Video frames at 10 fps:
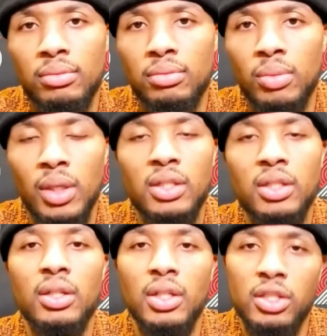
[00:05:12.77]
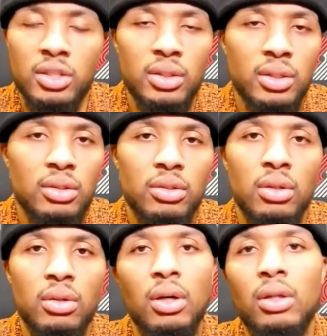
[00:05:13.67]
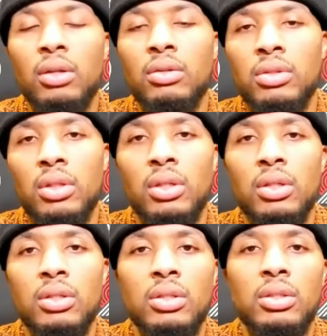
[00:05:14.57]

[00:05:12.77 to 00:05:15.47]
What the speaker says: with his conditioning, you know, all those things.